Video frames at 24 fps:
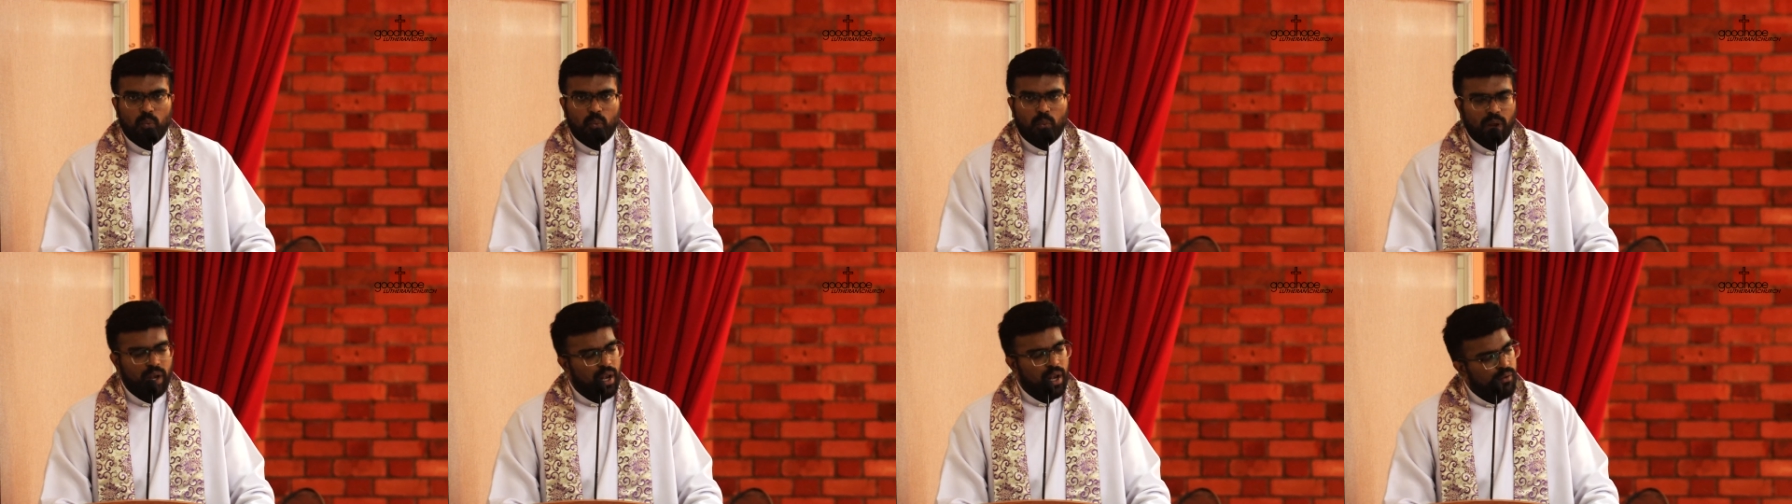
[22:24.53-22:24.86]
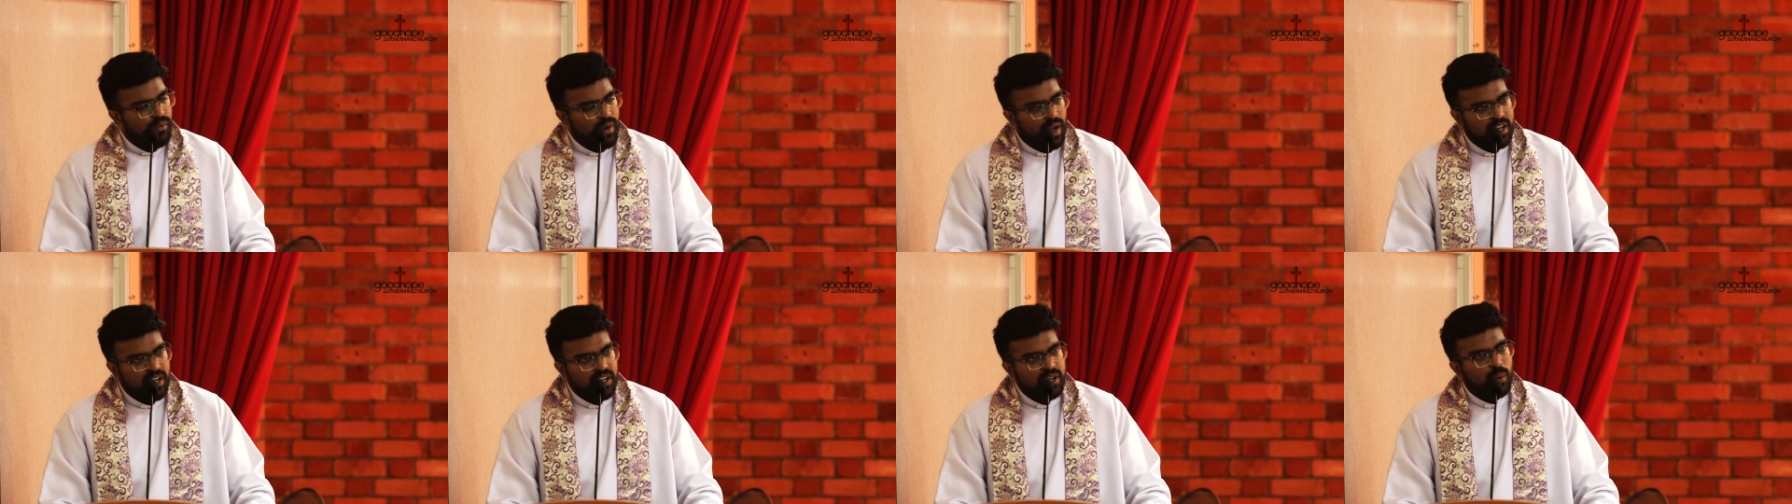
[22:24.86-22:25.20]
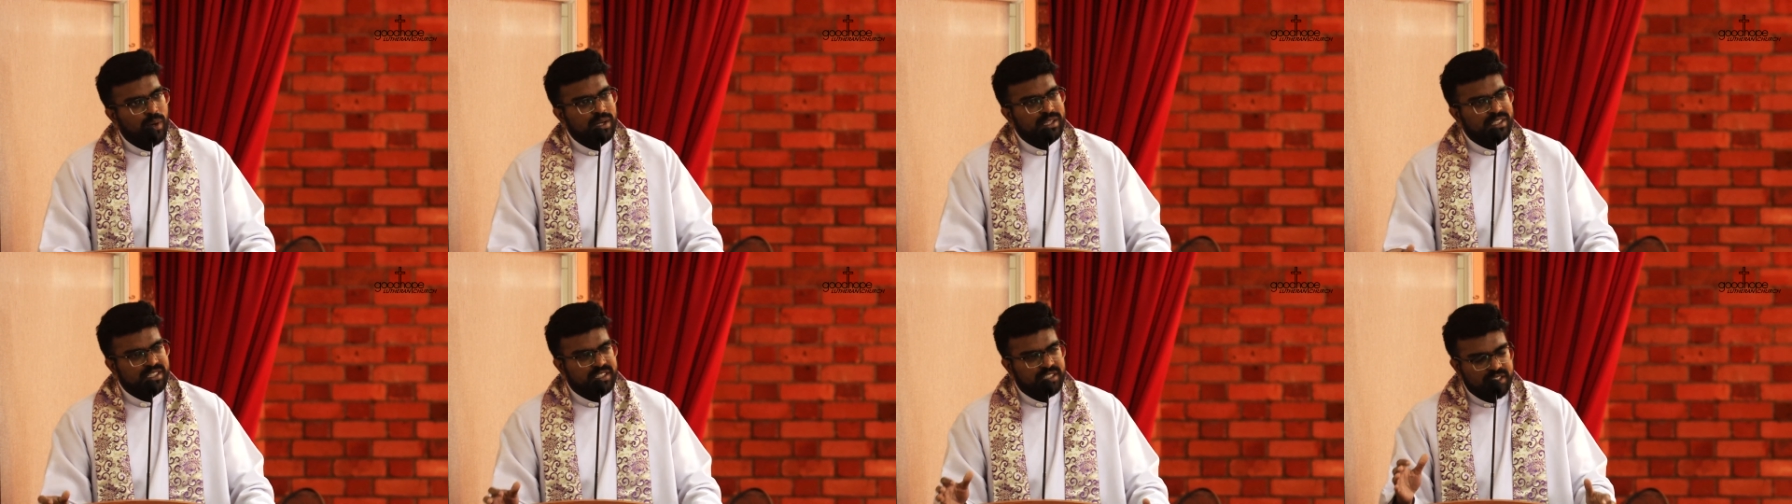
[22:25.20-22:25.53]
whenever
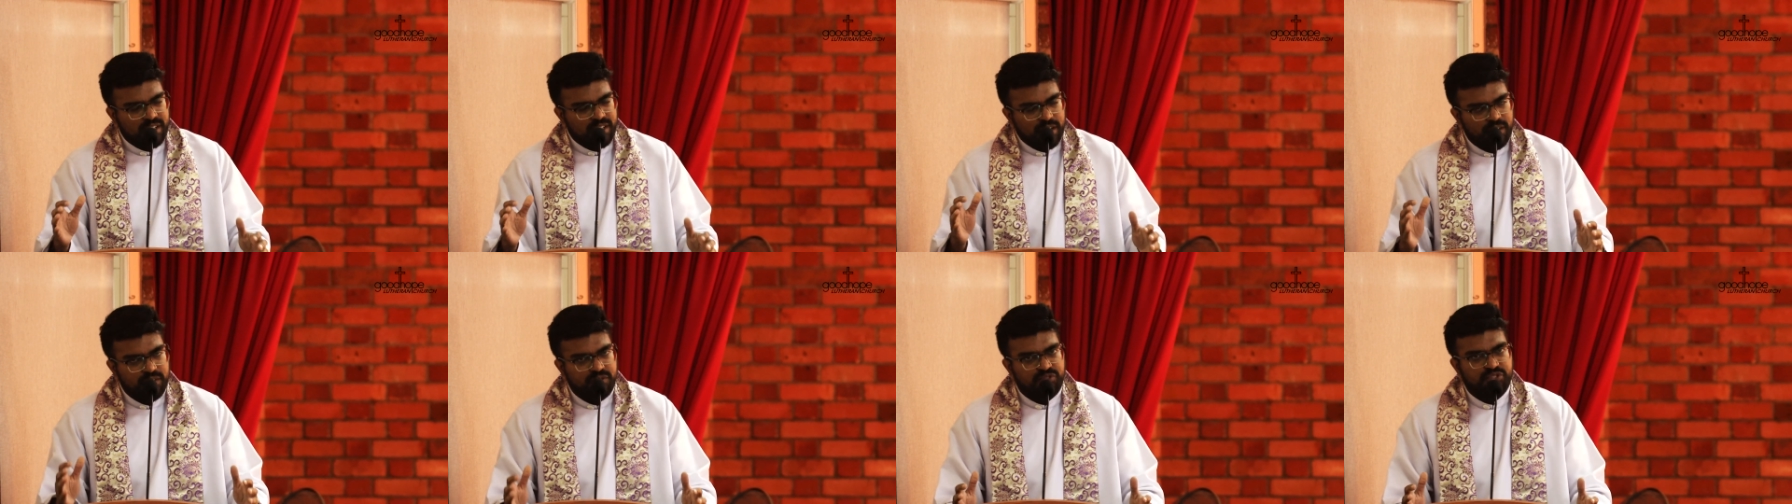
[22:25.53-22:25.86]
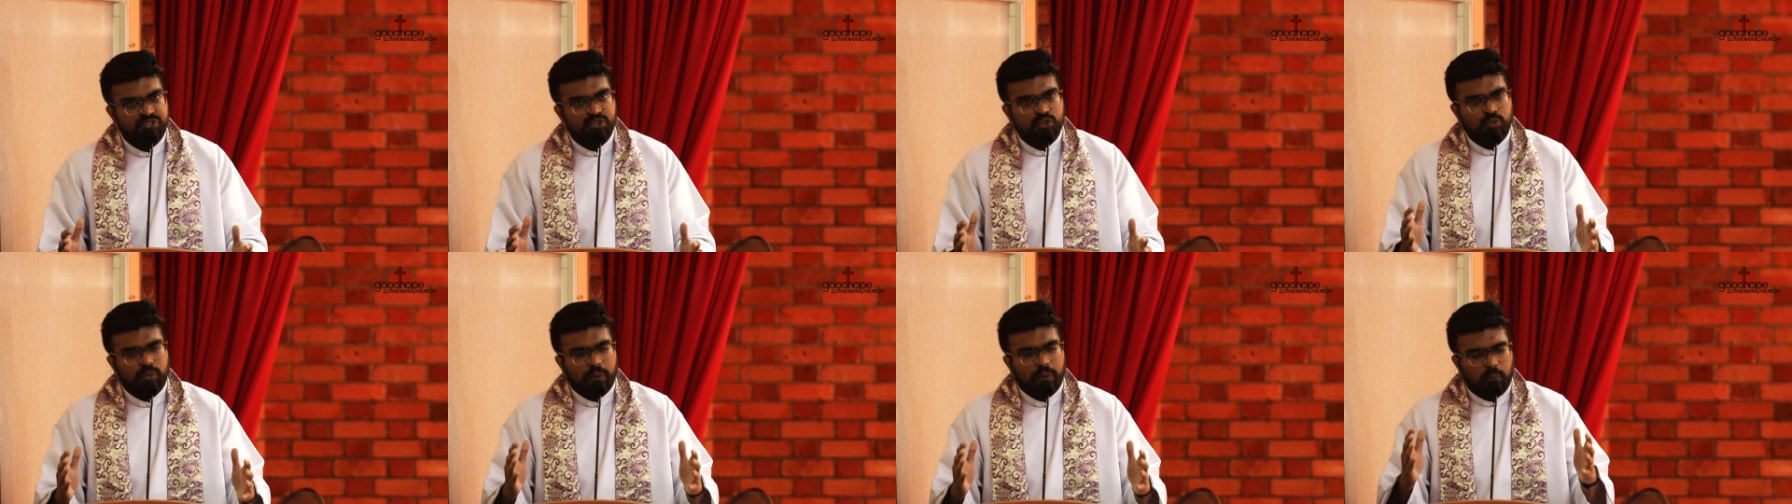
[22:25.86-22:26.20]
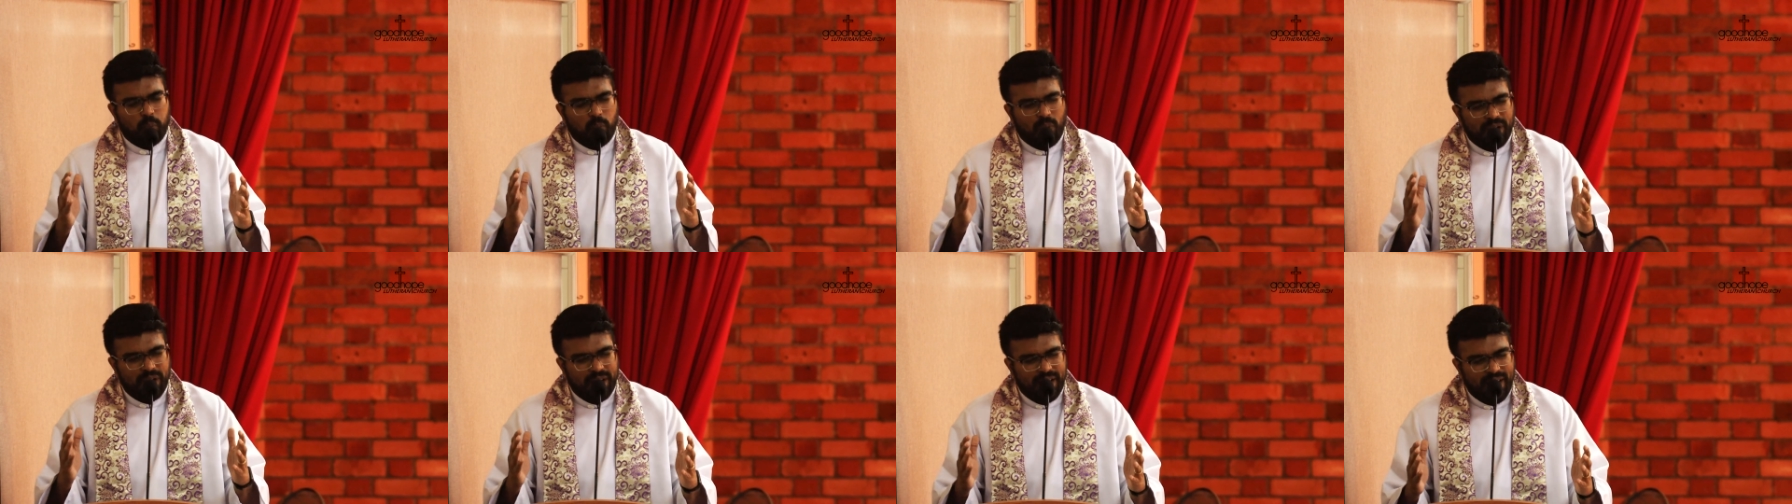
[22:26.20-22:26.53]
anyone serves you with
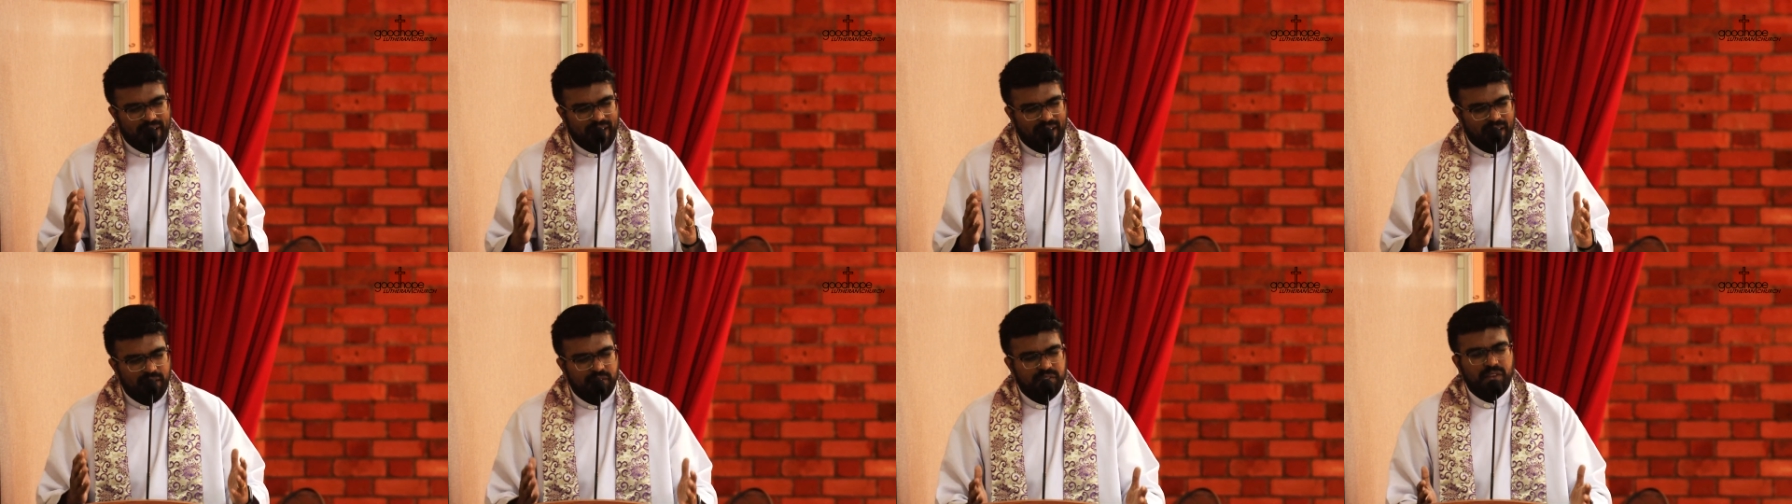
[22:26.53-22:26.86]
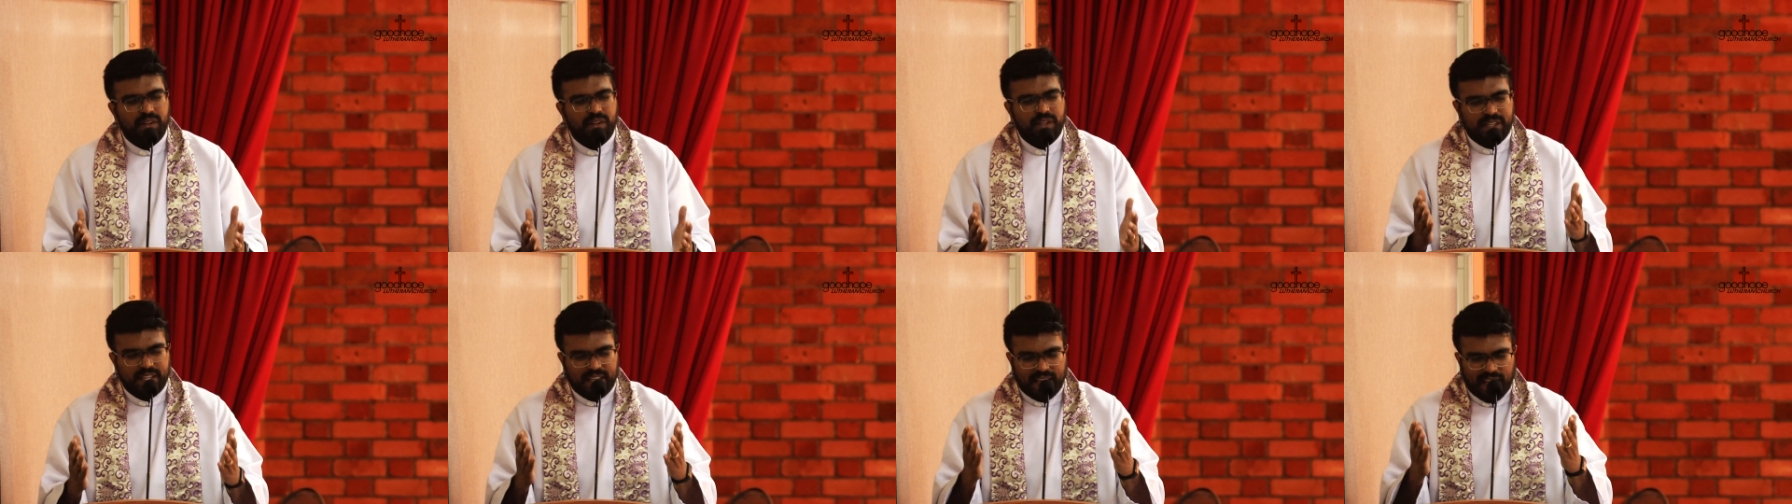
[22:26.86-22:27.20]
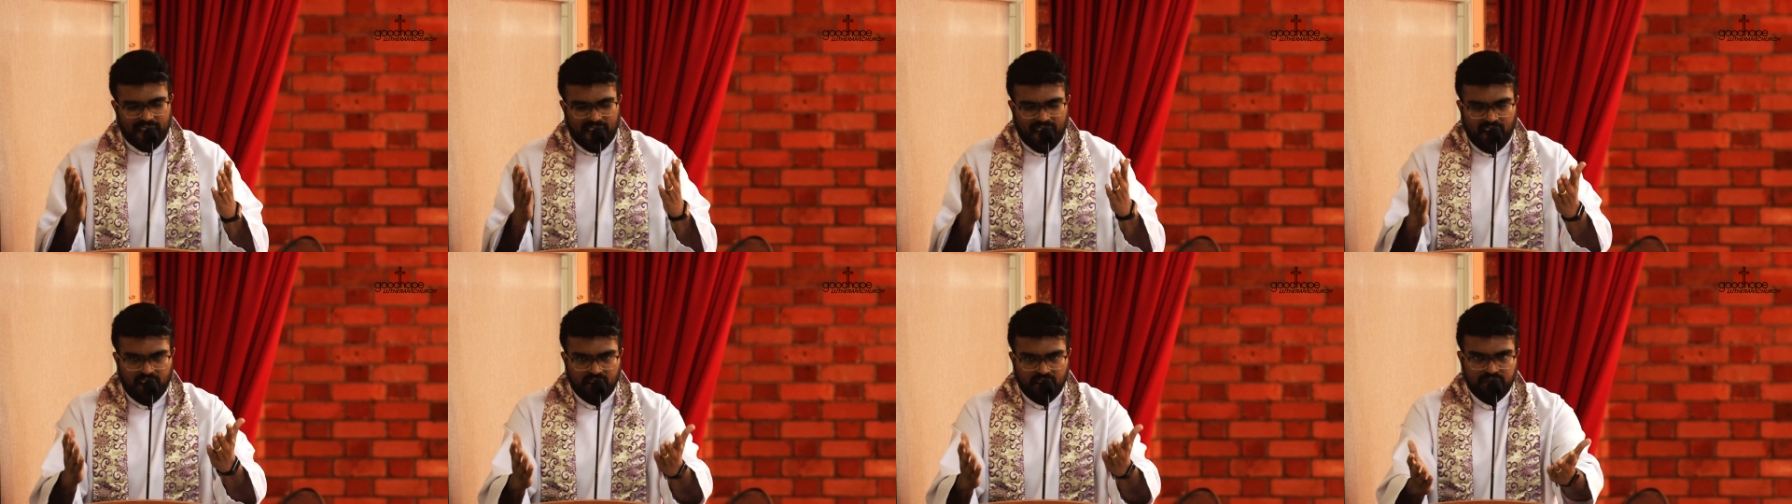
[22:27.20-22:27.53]
whatever they
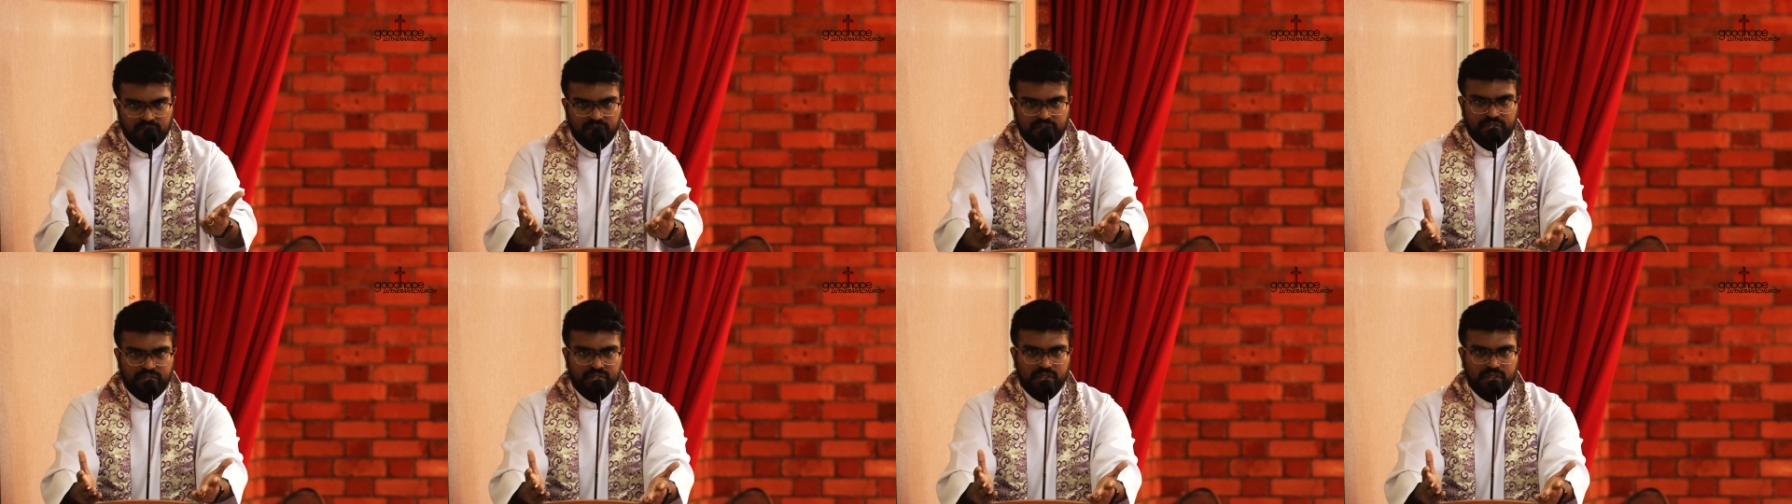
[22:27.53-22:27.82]
have,